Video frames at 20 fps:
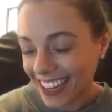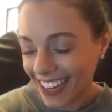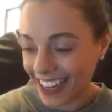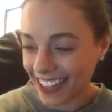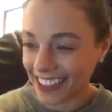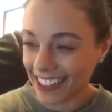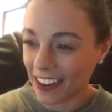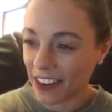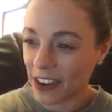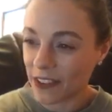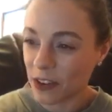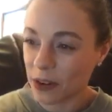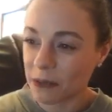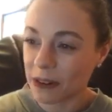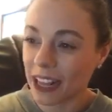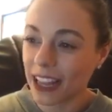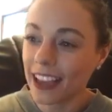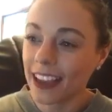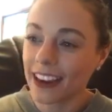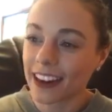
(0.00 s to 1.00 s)
I know
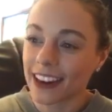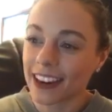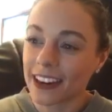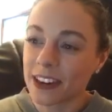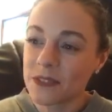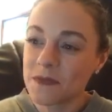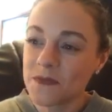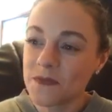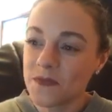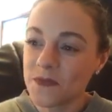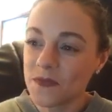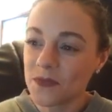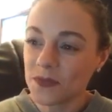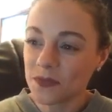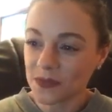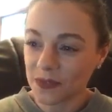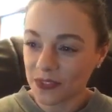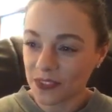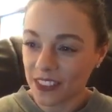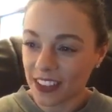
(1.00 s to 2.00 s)
everybody here
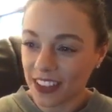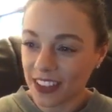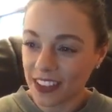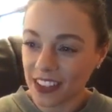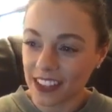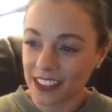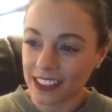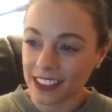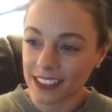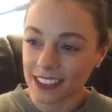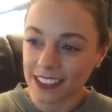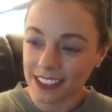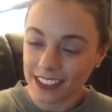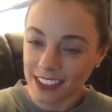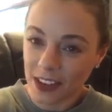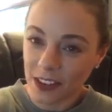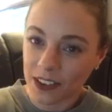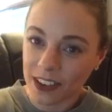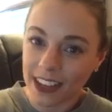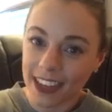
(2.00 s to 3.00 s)
calls it
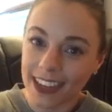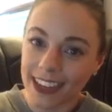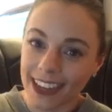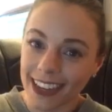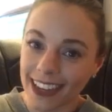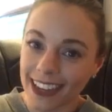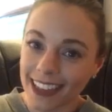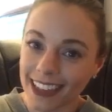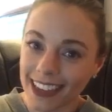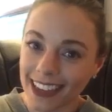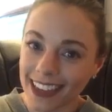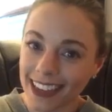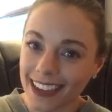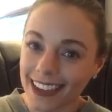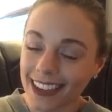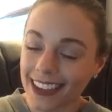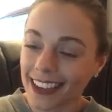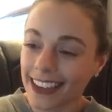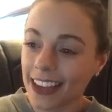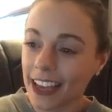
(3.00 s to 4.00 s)
soda, I
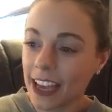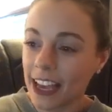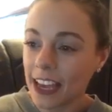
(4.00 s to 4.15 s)
think,